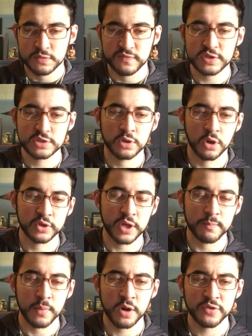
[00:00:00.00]
Vince called
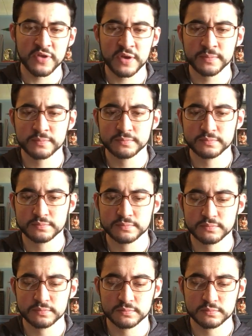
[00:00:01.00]
up Martha.
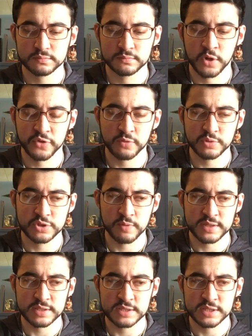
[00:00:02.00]
Martha was
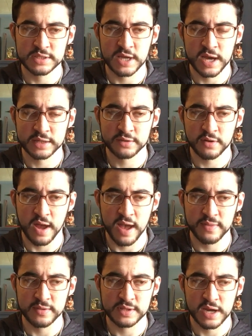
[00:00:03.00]
directed to the doctor,
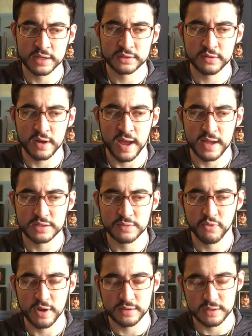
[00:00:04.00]
and the doctor had to
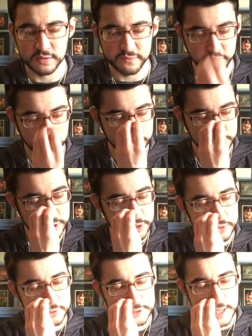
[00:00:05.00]
break the unfortunate
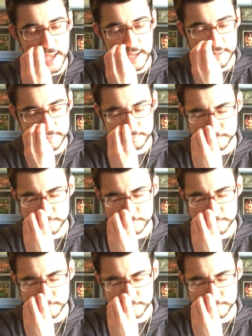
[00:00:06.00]
news that